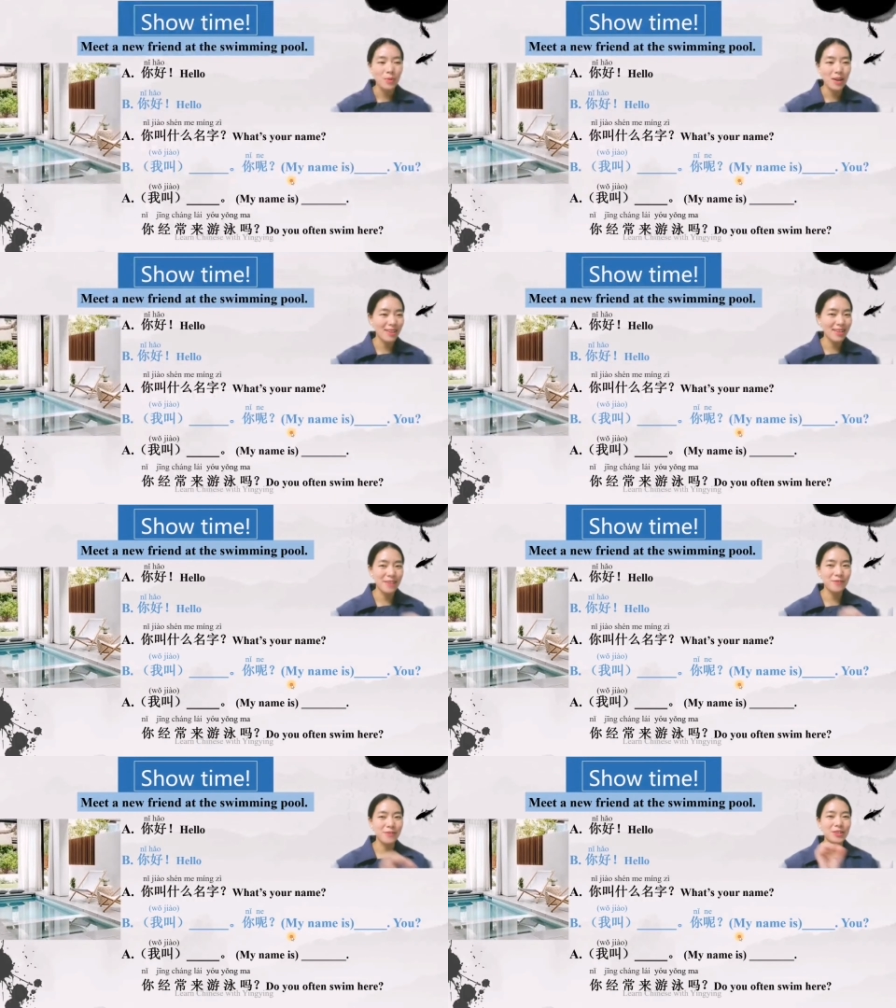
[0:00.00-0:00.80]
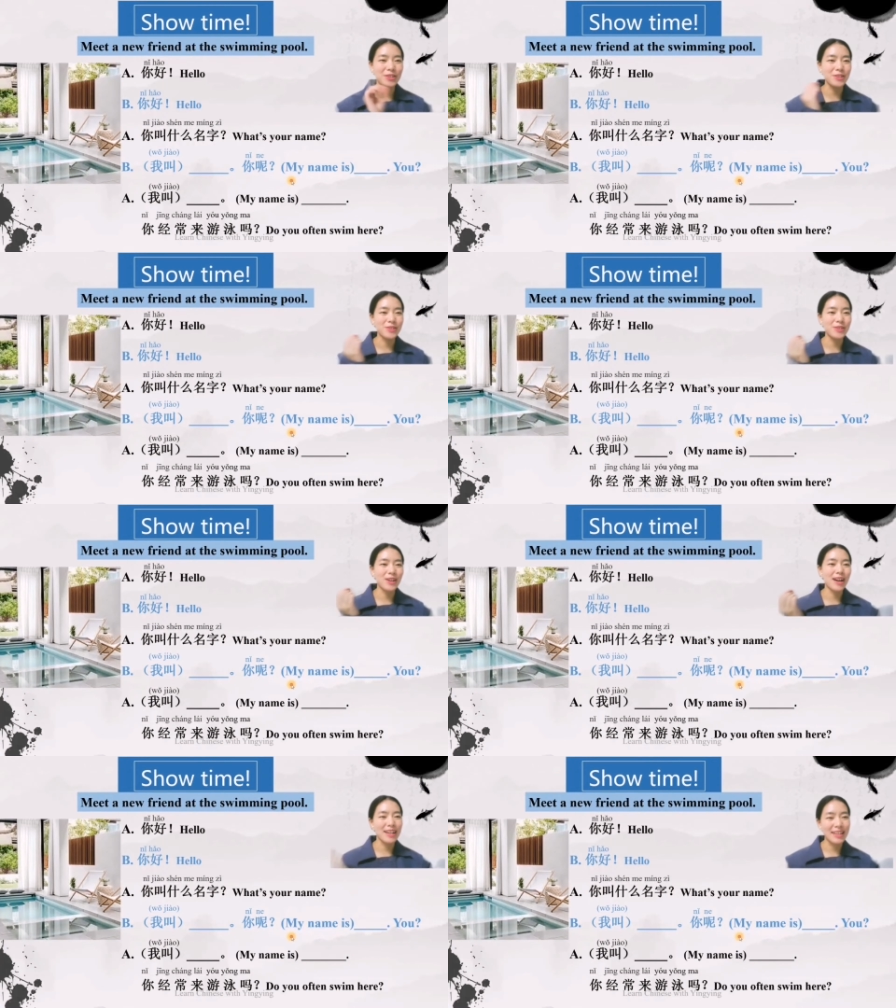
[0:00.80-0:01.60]
Well, if you
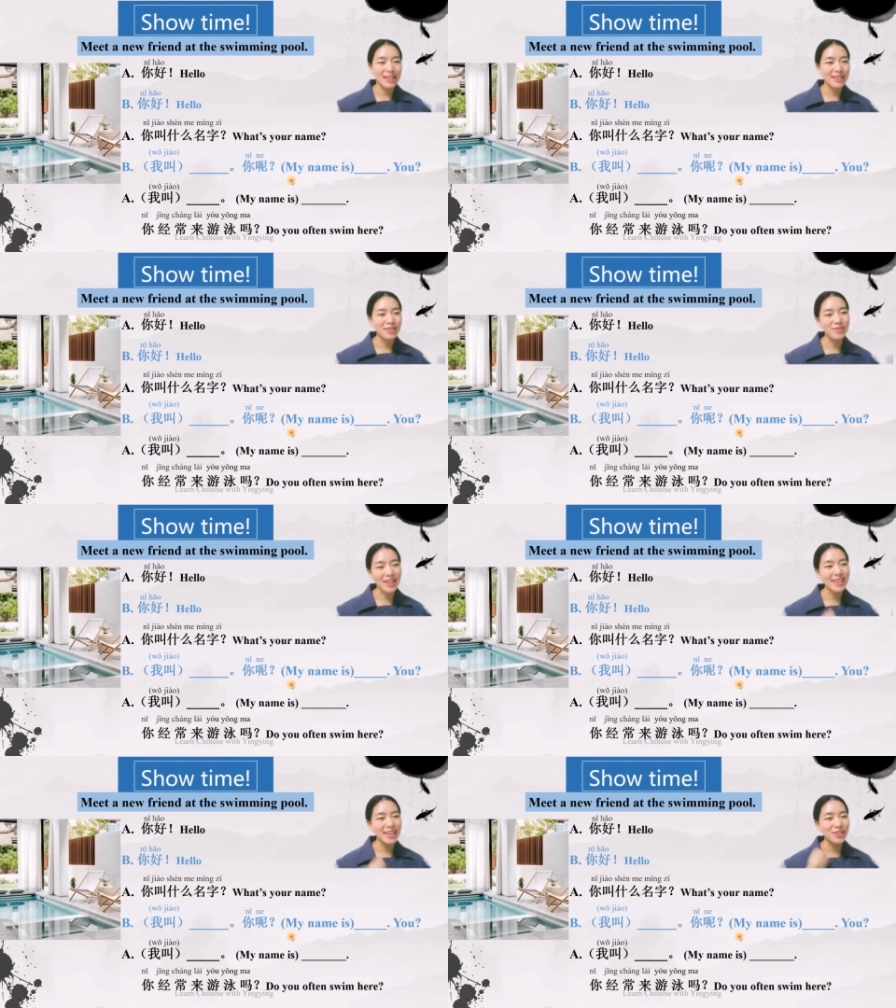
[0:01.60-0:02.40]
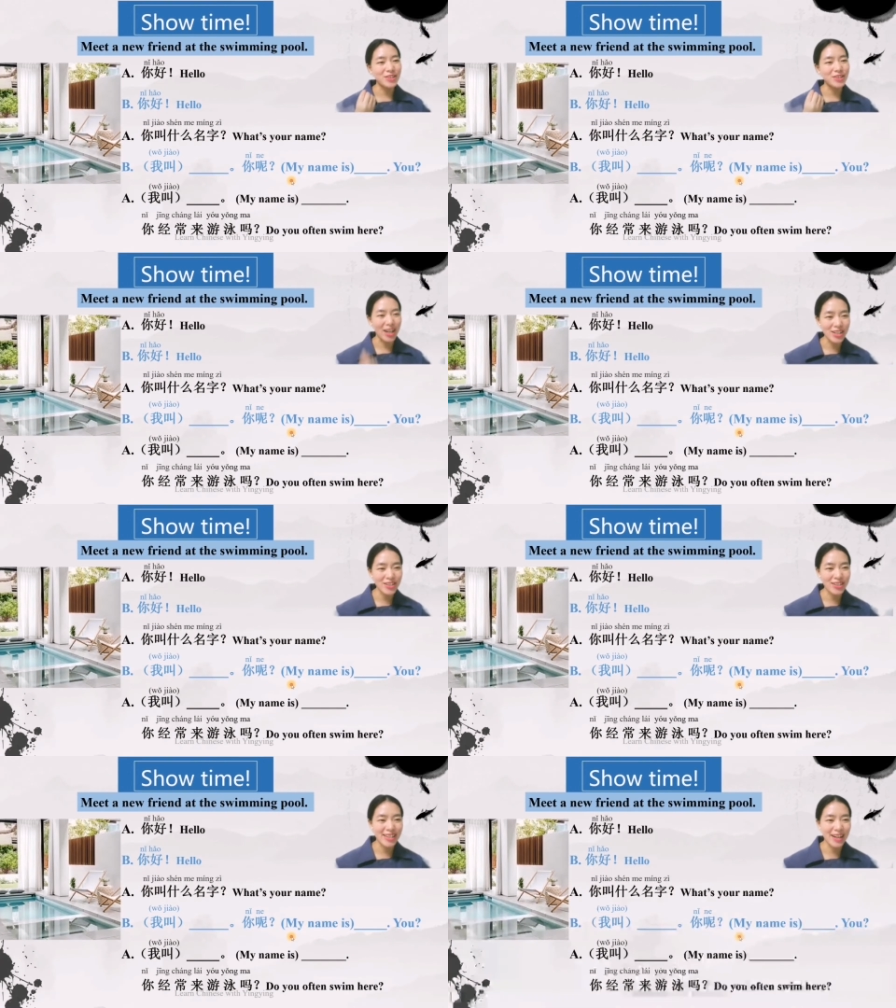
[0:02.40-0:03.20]
are ready to challenge
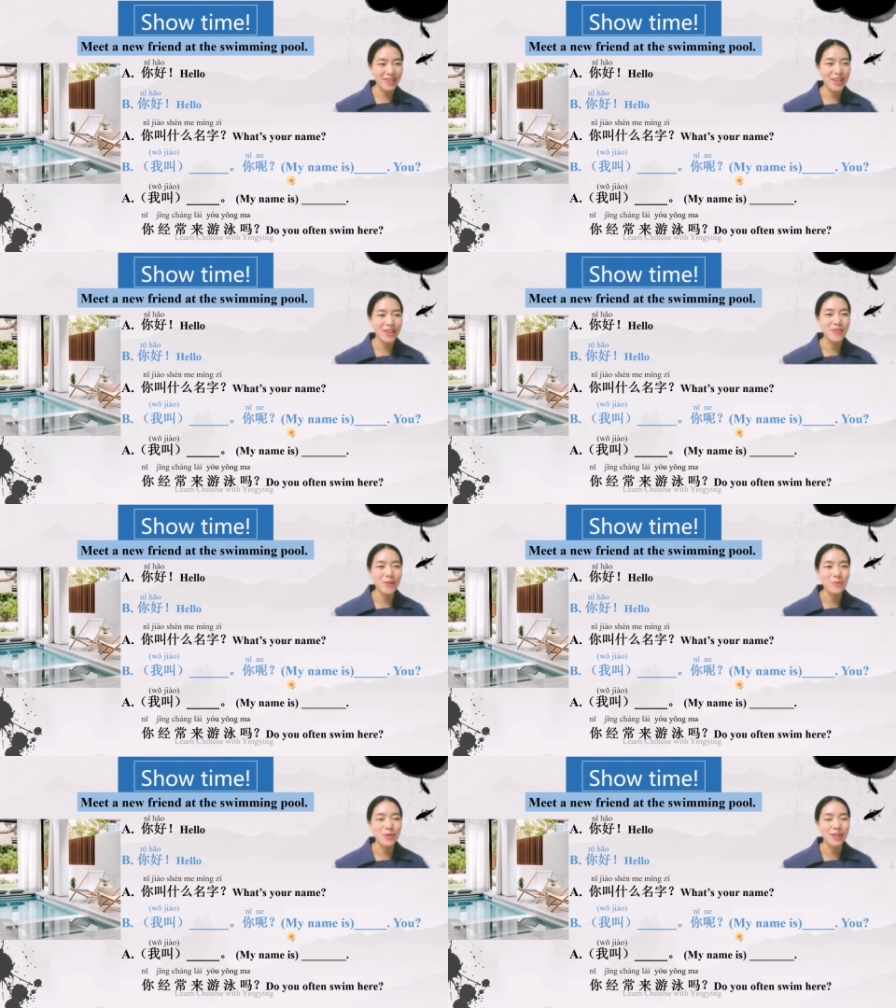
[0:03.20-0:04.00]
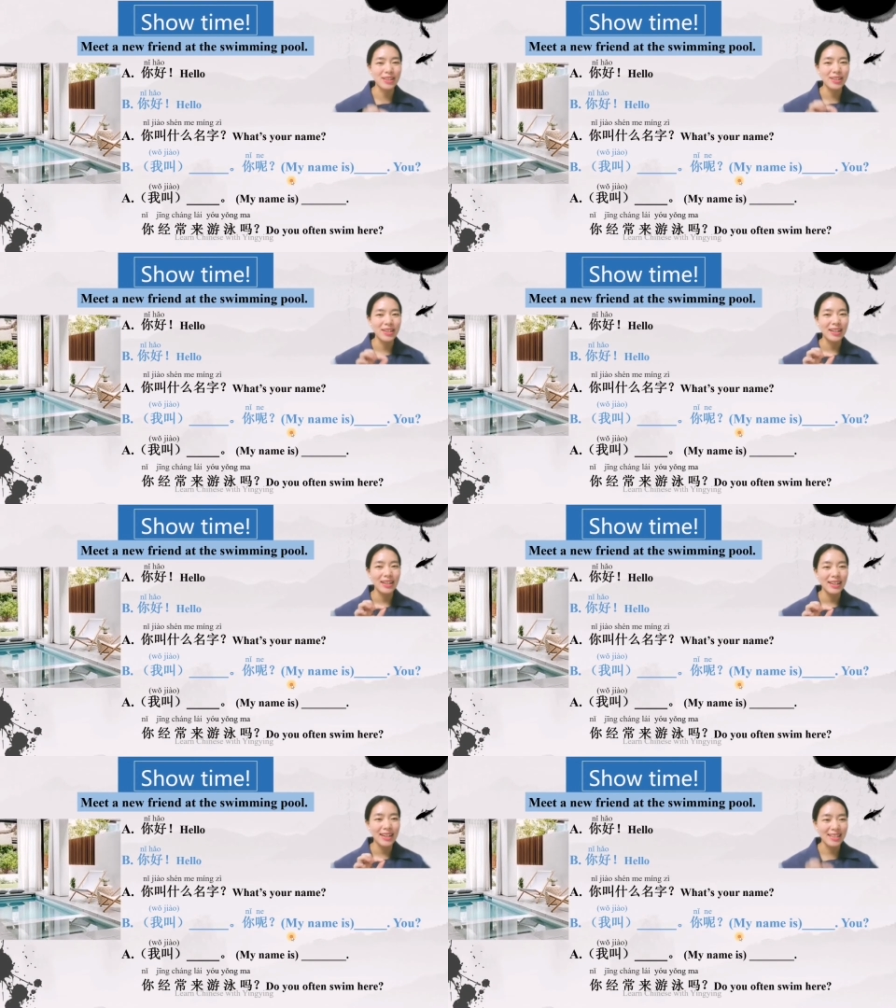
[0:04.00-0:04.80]
yourself even more,
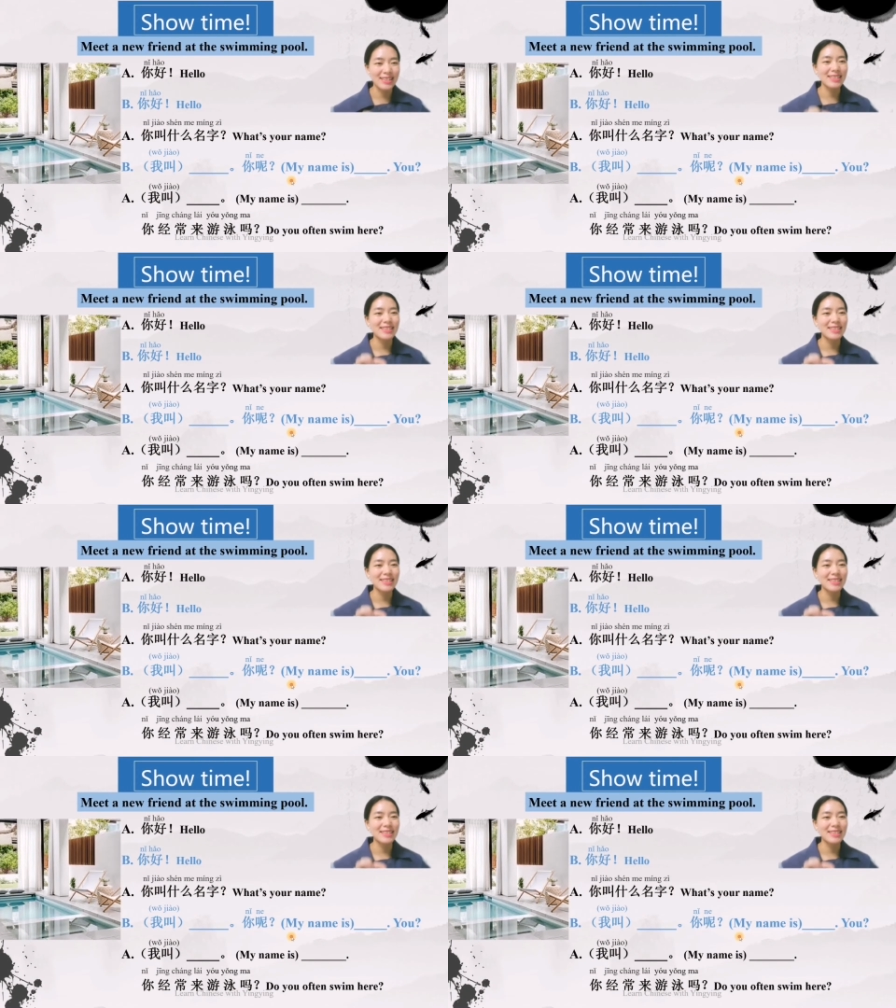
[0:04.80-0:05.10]
let's